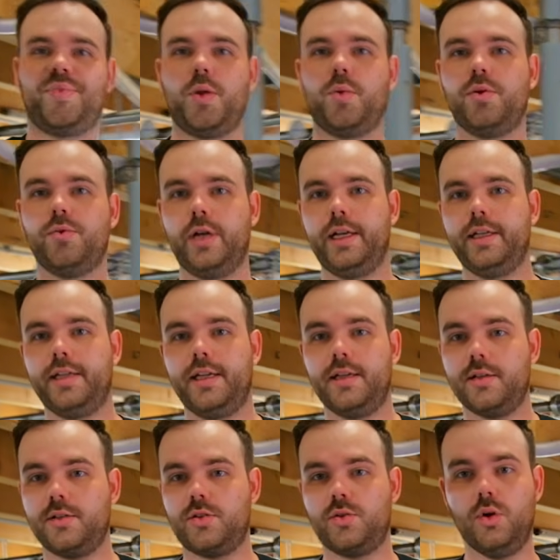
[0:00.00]
we really
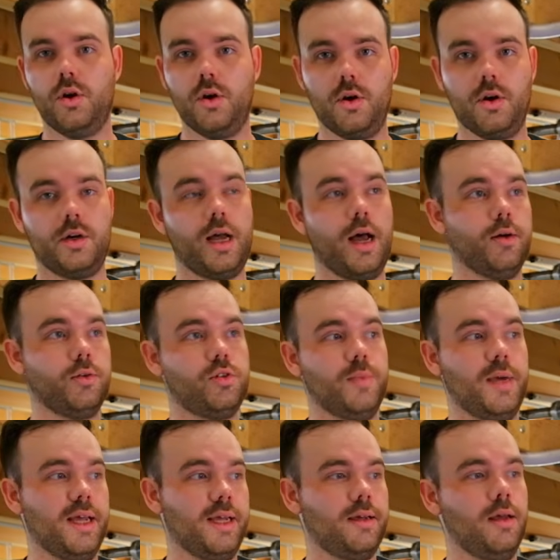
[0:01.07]
needed to learn how to
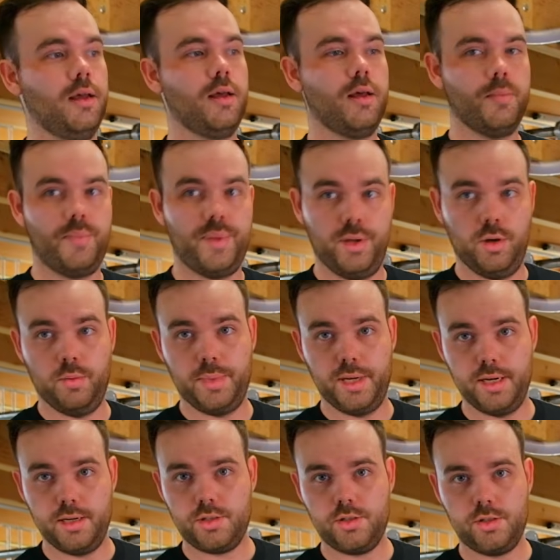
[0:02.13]
make pale
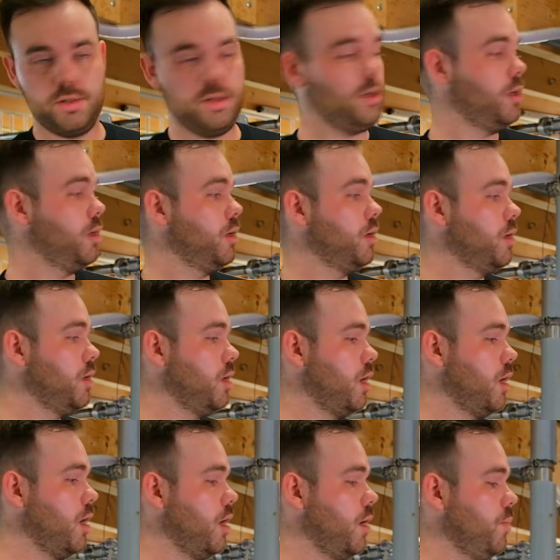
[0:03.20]
beers
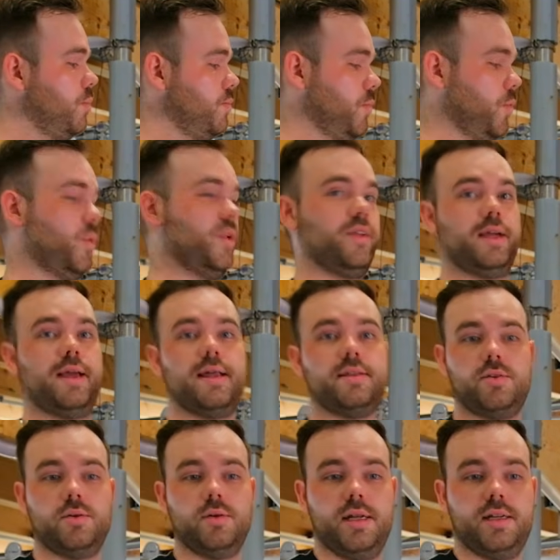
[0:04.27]
with a
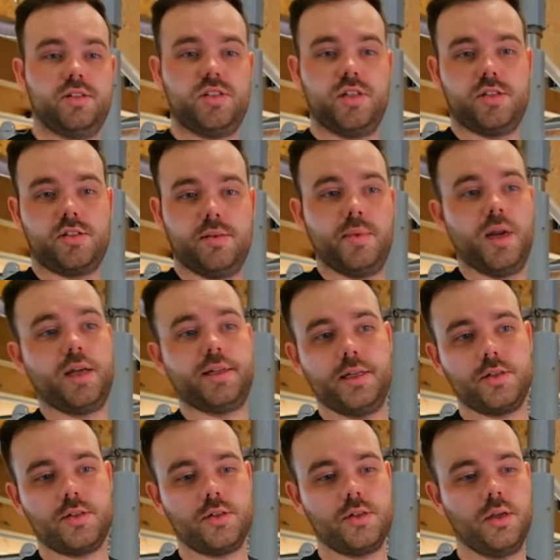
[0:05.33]
kettle and a system like
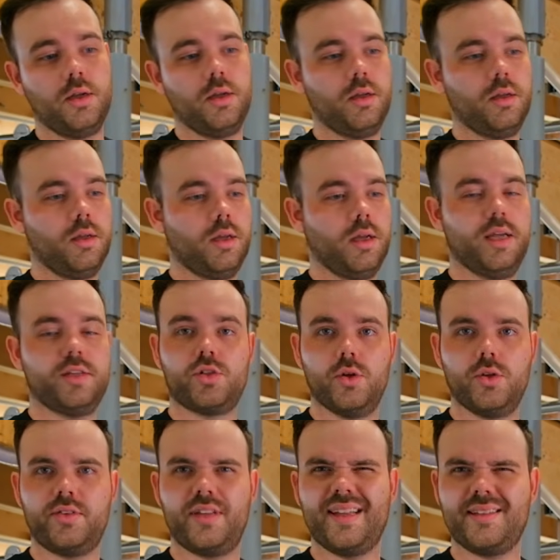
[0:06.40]
this. It's
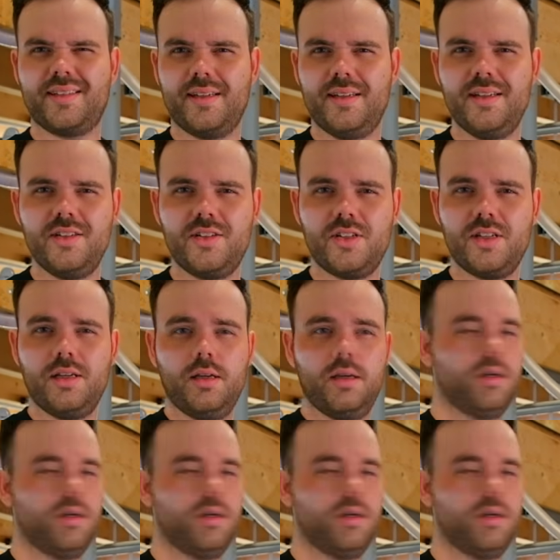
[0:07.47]
not that easy,